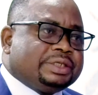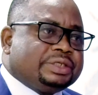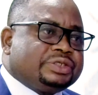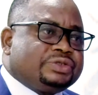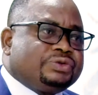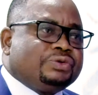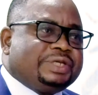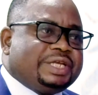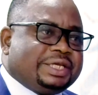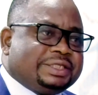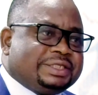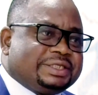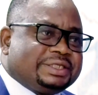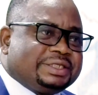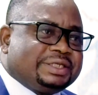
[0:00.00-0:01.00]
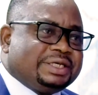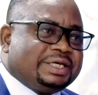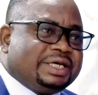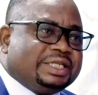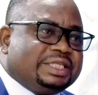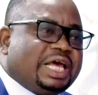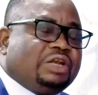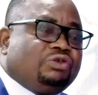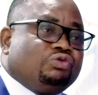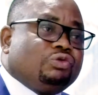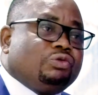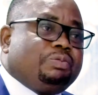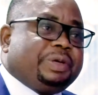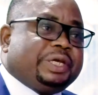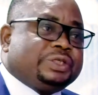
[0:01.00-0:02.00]
students that
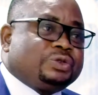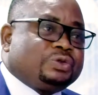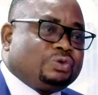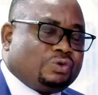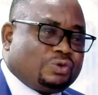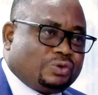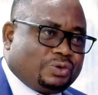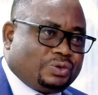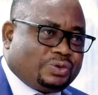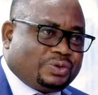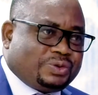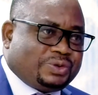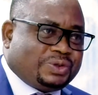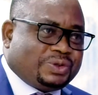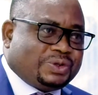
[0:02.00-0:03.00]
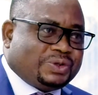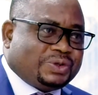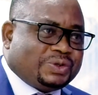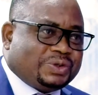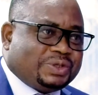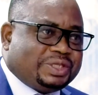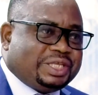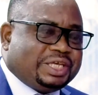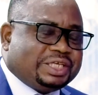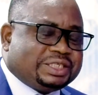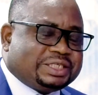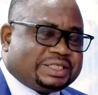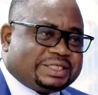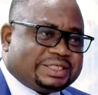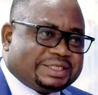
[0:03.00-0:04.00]
will pursue
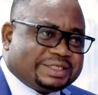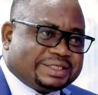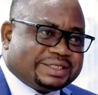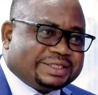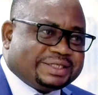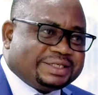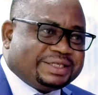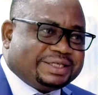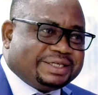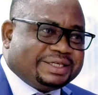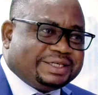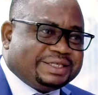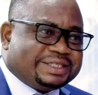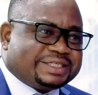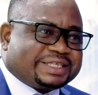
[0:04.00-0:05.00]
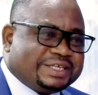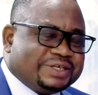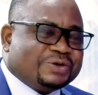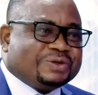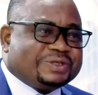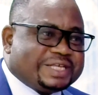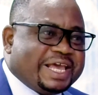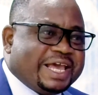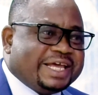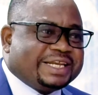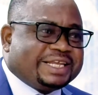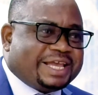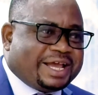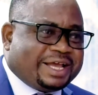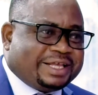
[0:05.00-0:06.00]
these skills
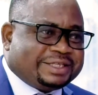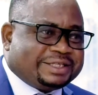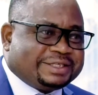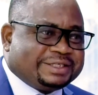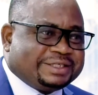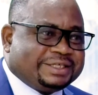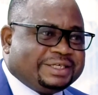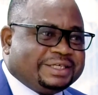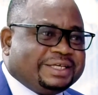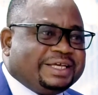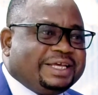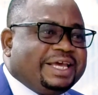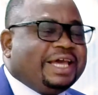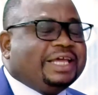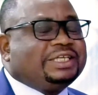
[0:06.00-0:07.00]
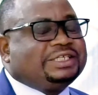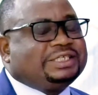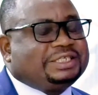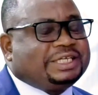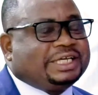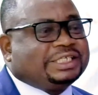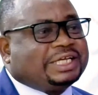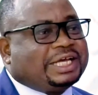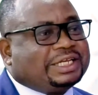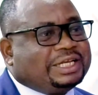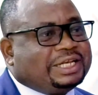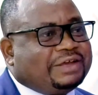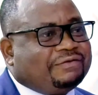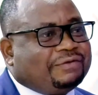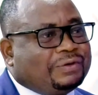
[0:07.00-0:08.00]
areas at tertiary
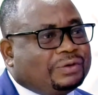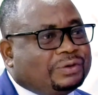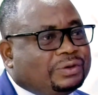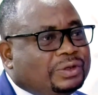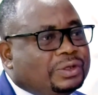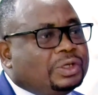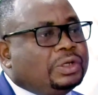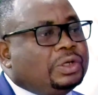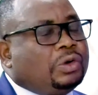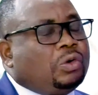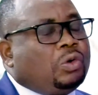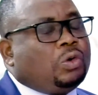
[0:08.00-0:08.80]
level. Yes.